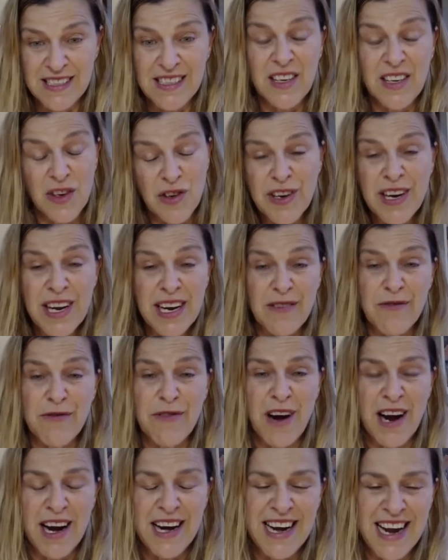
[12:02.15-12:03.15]
that you need
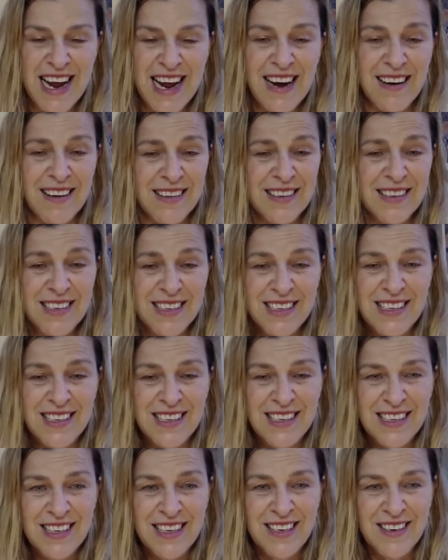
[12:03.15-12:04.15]
right now.
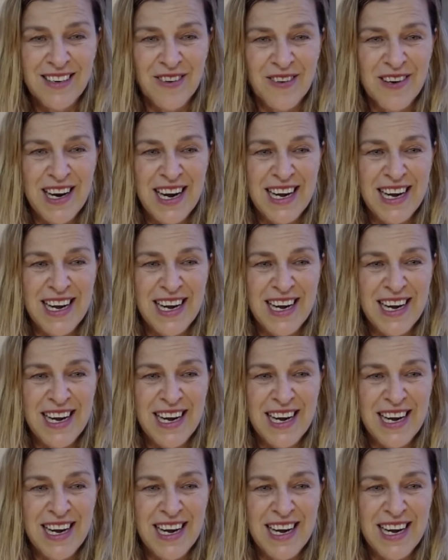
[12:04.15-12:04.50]
You know, and